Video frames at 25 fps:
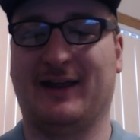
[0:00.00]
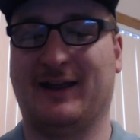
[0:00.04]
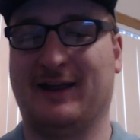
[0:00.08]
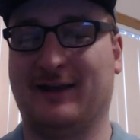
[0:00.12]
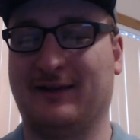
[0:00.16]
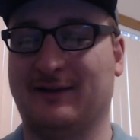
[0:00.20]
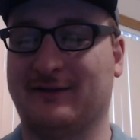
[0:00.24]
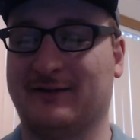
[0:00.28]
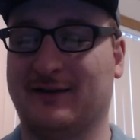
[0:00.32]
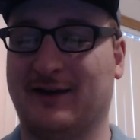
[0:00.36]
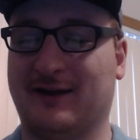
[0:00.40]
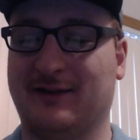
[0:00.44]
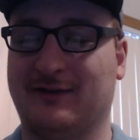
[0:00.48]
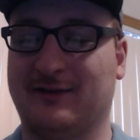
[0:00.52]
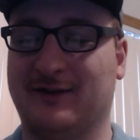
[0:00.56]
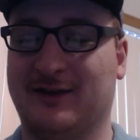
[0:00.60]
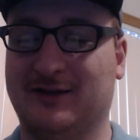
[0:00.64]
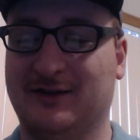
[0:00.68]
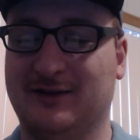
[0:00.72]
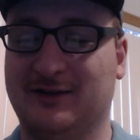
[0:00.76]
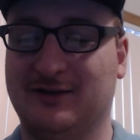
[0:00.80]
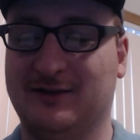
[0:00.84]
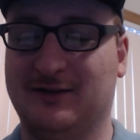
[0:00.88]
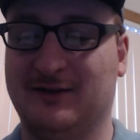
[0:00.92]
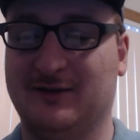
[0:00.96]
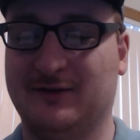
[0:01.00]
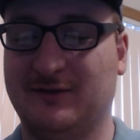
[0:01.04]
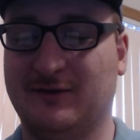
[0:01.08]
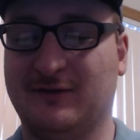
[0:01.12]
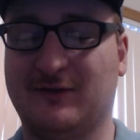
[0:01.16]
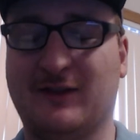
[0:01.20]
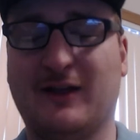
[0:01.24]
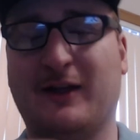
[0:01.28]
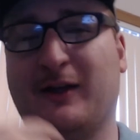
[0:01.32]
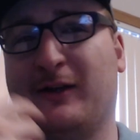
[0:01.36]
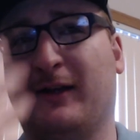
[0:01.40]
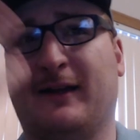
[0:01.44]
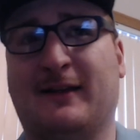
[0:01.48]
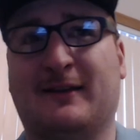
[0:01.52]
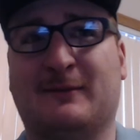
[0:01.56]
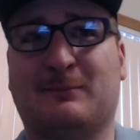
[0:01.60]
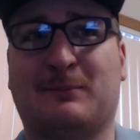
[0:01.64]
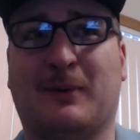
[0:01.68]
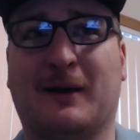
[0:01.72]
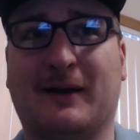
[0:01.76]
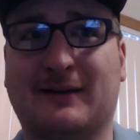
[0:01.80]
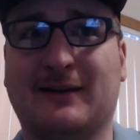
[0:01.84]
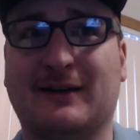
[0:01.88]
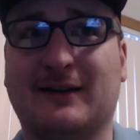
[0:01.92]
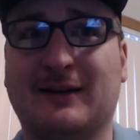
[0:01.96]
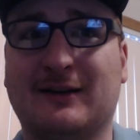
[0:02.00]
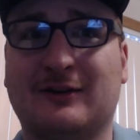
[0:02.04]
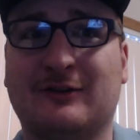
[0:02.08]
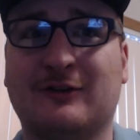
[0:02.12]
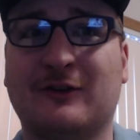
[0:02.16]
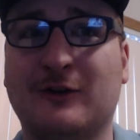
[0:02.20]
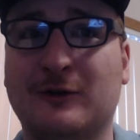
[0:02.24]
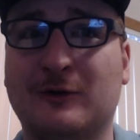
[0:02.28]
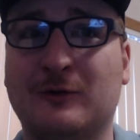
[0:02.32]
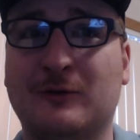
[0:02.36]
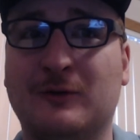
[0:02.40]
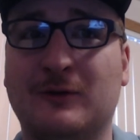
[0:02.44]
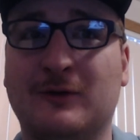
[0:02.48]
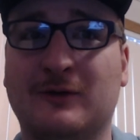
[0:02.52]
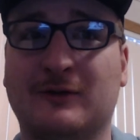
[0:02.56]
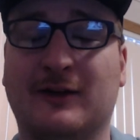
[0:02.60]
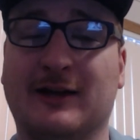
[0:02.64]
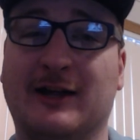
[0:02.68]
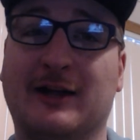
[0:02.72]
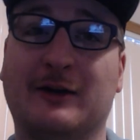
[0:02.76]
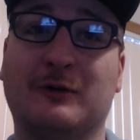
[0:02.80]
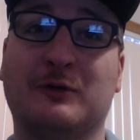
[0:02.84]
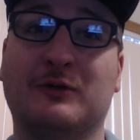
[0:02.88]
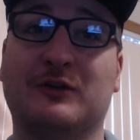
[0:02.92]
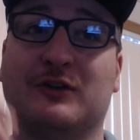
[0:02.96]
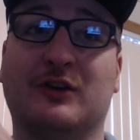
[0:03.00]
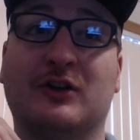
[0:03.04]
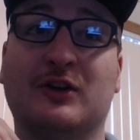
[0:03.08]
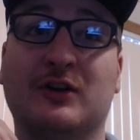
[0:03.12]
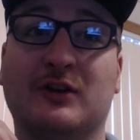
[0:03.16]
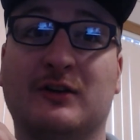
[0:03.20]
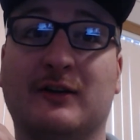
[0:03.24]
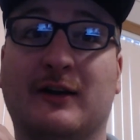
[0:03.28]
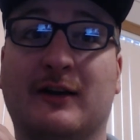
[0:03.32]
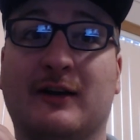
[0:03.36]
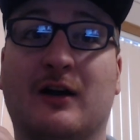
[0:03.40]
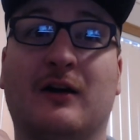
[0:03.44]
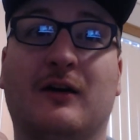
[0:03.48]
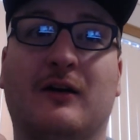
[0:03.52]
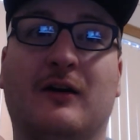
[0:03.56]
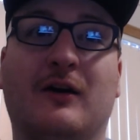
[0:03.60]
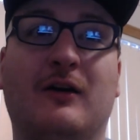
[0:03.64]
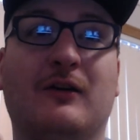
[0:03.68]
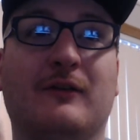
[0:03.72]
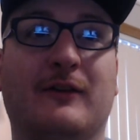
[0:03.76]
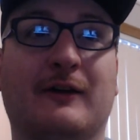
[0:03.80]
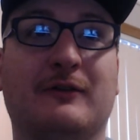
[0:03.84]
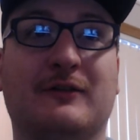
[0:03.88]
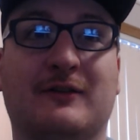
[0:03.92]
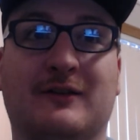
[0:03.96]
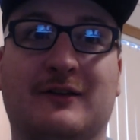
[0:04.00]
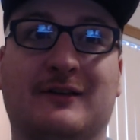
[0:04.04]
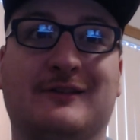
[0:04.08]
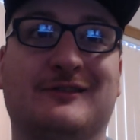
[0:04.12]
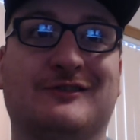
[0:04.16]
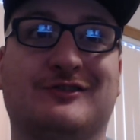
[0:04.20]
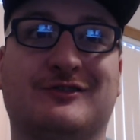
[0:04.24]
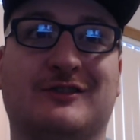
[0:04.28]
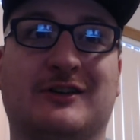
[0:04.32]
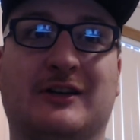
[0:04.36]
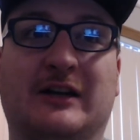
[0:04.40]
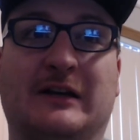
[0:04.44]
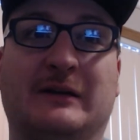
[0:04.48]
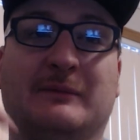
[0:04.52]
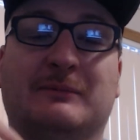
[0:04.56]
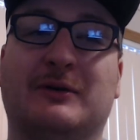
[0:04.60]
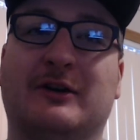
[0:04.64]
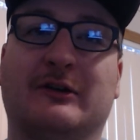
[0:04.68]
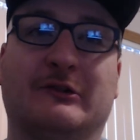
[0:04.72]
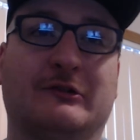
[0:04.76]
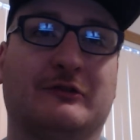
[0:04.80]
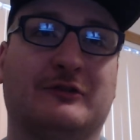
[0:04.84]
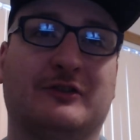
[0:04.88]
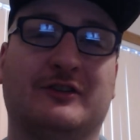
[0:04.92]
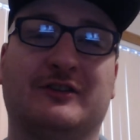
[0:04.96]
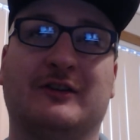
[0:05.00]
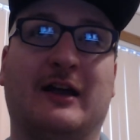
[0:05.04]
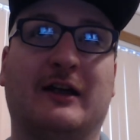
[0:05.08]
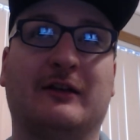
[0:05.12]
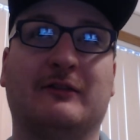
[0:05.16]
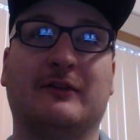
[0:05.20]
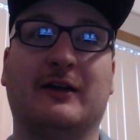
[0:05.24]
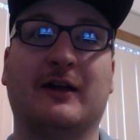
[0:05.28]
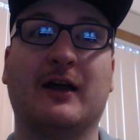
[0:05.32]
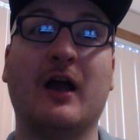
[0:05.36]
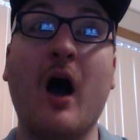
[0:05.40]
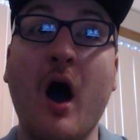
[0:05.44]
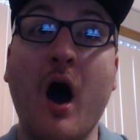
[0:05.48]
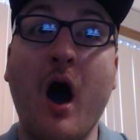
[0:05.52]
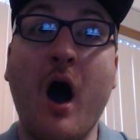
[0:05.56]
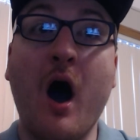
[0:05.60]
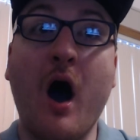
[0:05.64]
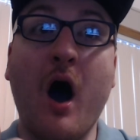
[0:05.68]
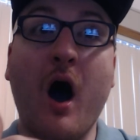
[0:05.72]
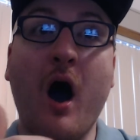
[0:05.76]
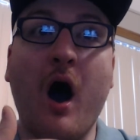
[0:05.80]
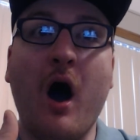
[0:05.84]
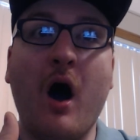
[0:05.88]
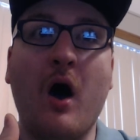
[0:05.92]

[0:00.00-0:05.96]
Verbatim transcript: as I think they expected it to. Like it was a good like, oh, that was interesting, but it was not like, oh,